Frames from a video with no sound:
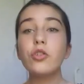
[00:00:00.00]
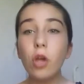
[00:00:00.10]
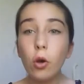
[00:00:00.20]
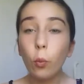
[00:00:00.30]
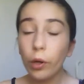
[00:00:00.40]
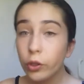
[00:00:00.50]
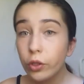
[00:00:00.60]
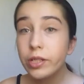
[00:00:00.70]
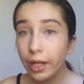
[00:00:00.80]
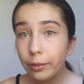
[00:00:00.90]
So when
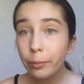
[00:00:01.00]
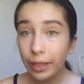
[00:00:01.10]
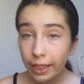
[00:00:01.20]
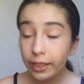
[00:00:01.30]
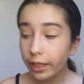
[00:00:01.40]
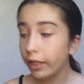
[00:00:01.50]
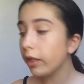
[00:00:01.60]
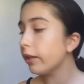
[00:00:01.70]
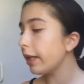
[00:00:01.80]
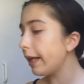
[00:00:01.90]
you're done
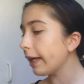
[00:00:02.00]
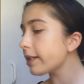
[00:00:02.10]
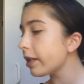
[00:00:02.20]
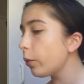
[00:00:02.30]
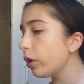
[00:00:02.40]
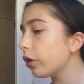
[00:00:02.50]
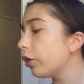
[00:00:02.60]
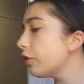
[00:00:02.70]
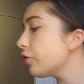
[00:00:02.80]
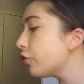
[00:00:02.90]
blending, the next thing we're
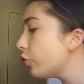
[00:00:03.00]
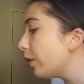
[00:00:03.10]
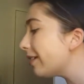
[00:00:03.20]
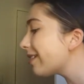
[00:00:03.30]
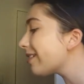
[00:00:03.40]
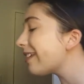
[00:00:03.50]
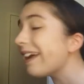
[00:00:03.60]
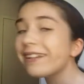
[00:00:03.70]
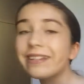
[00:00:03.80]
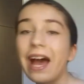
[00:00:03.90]
going to do is
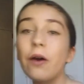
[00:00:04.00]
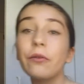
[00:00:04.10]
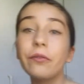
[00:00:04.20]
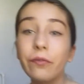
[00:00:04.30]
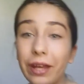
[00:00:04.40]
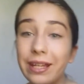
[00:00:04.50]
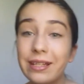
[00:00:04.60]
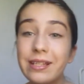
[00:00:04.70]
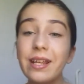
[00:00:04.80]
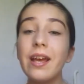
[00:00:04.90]
set our
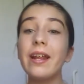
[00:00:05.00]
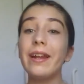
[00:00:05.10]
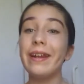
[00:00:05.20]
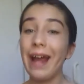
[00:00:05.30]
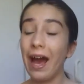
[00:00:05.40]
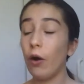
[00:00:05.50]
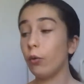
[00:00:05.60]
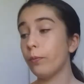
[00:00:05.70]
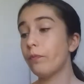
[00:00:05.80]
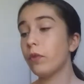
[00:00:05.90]
face.
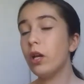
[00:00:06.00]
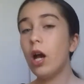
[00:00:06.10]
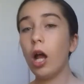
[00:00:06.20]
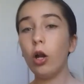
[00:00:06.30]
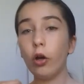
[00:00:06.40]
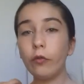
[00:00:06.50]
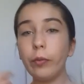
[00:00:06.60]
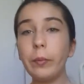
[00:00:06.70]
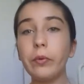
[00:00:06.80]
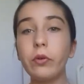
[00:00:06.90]
Now, a lot
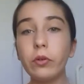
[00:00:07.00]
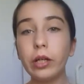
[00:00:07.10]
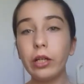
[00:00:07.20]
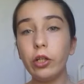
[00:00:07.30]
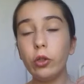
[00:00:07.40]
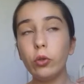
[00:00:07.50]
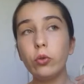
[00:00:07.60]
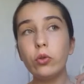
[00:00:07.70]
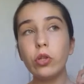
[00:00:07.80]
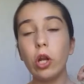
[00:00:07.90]
of people can
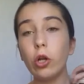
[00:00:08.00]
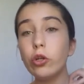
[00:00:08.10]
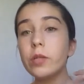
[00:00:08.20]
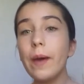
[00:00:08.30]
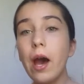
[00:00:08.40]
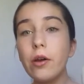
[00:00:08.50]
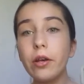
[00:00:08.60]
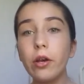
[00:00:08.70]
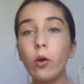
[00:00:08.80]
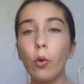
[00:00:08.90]
use loose
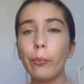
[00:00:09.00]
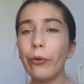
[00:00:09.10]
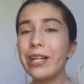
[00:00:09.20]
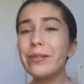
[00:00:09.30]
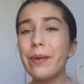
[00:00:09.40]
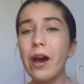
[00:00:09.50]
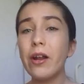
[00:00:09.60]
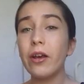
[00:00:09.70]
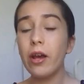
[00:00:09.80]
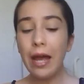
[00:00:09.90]
powder or pressed
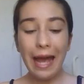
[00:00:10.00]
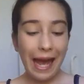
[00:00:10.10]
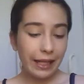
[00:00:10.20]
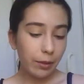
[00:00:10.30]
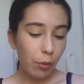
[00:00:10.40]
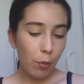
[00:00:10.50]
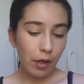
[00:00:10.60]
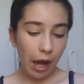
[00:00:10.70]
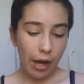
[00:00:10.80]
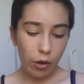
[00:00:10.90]
powder. At the
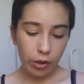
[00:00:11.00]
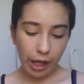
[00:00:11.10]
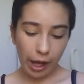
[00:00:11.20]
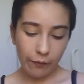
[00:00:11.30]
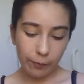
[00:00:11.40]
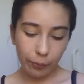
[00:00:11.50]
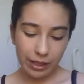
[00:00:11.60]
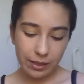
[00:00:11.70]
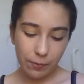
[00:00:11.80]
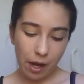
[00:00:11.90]
moment, I only have
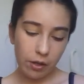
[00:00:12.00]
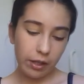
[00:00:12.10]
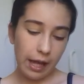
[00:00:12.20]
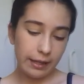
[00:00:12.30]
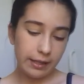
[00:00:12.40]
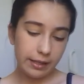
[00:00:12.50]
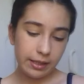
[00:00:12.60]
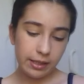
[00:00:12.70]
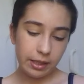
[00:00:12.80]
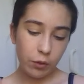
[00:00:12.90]
pressed powder, and this
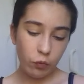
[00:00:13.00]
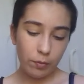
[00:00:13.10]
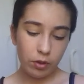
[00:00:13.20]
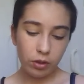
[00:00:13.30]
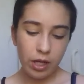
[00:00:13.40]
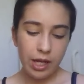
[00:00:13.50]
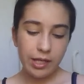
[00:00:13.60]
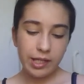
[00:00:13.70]
is the Rimmel